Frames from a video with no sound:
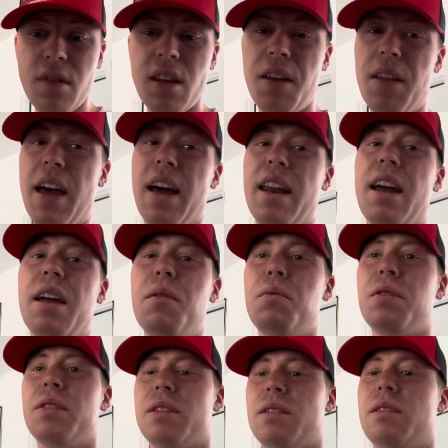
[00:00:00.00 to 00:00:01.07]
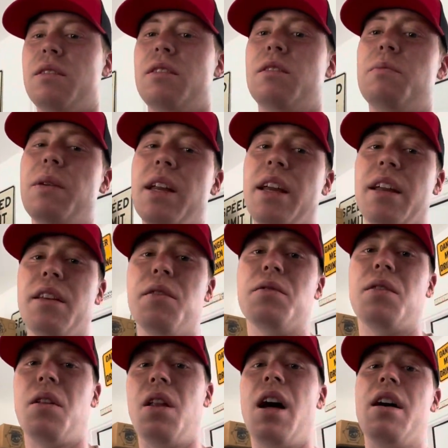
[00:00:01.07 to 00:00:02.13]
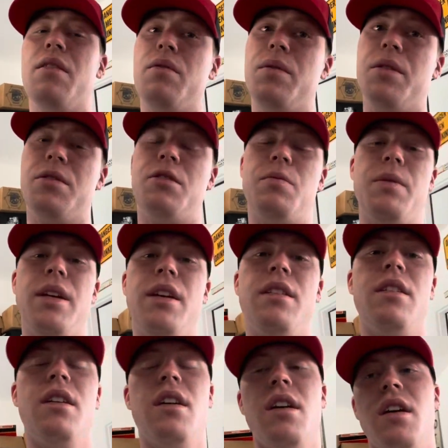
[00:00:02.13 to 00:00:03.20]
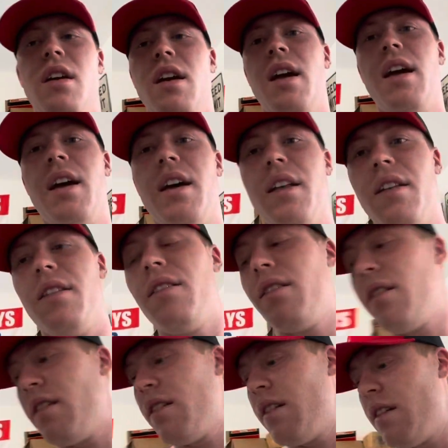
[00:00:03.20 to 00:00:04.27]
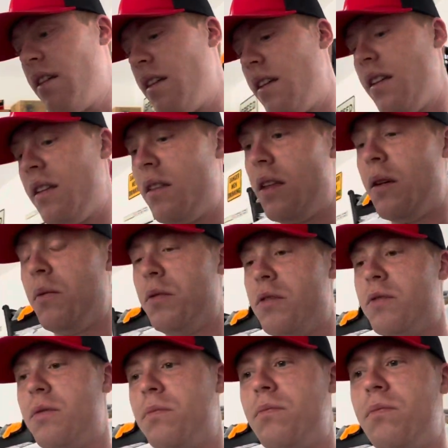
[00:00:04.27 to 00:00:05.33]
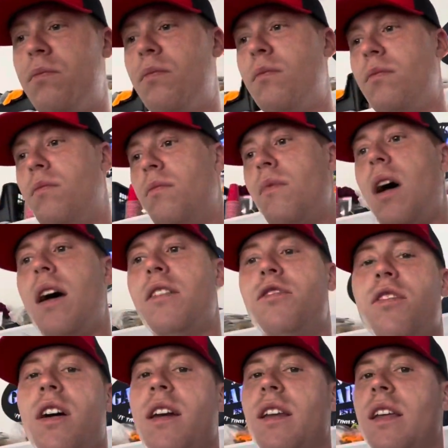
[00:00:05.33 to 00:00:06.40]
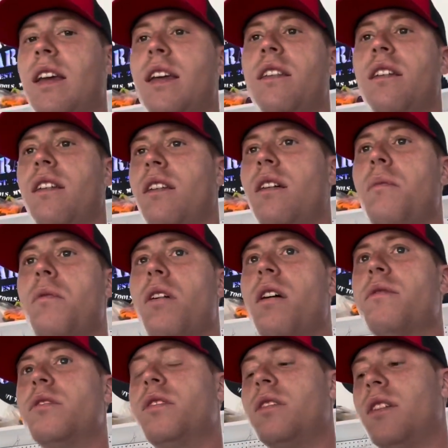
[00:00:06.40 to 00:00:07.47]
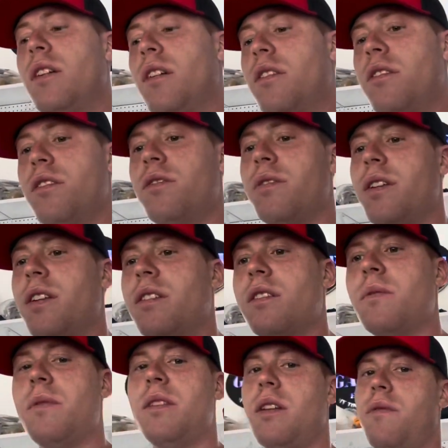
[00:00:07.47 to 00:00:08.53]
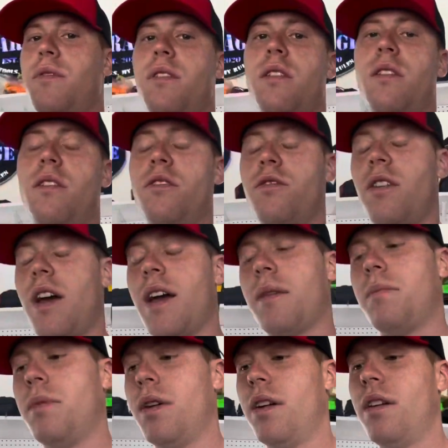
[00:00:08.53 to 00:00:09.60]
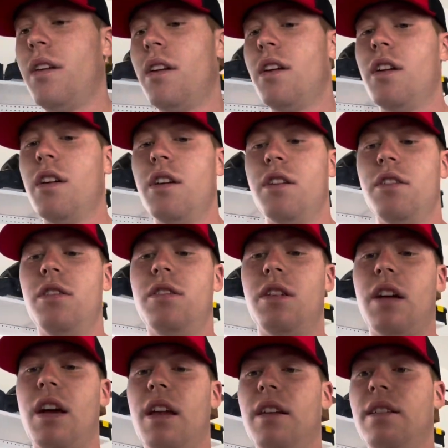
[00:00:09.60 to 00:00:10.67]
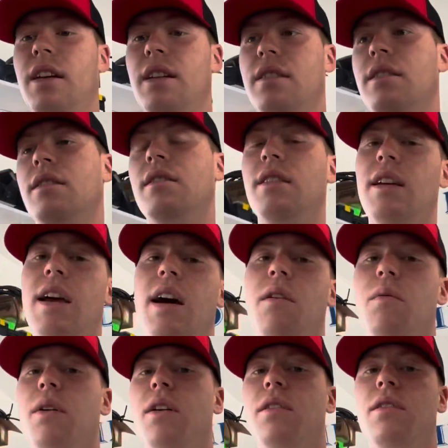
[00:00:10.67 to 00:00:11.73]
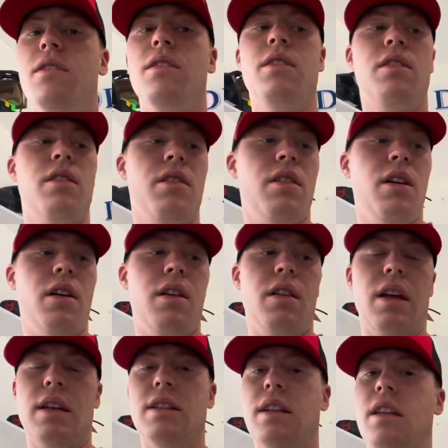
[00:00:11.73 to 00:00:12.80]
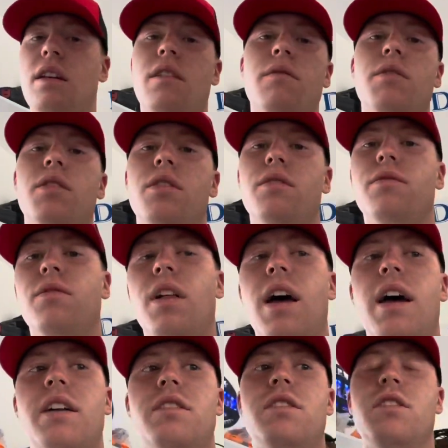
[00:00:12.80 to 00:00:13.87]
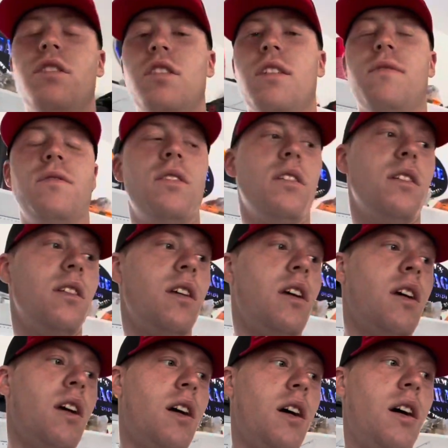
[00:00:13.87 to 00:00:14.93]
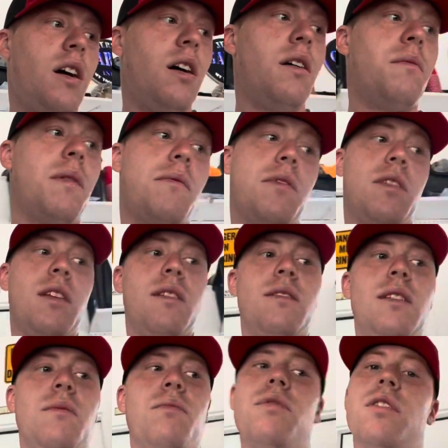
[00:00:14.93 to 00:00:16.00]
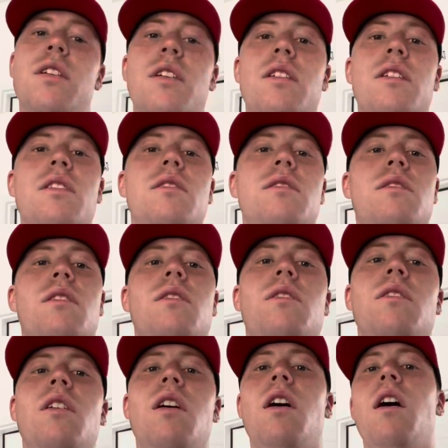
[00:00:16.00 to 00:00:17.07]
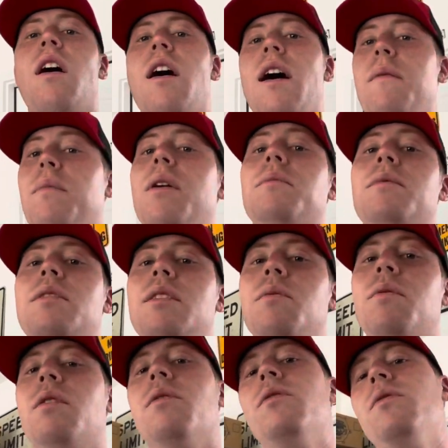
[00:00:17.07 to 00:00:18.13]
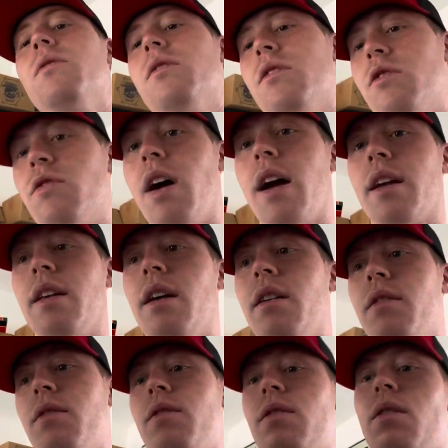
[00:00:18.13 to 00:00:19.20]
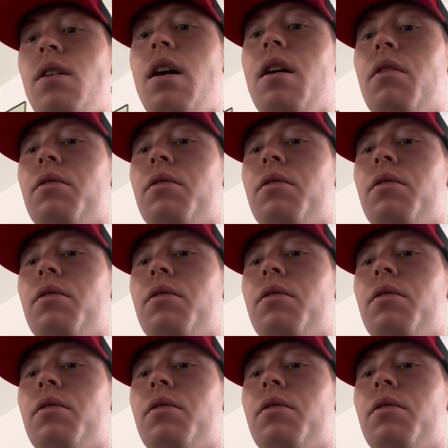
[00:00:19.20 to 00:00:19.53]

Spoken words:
that it was spinning. There was a lot of wheel speed, and it was not trying to get a number. Obviously on the street it's going to be different than the track, but just to kind of test and see how well, like I said, the converter flashed and shifted. Everything seemed pretty good, so I'm pumped to see what it'll do at the track now. So I'll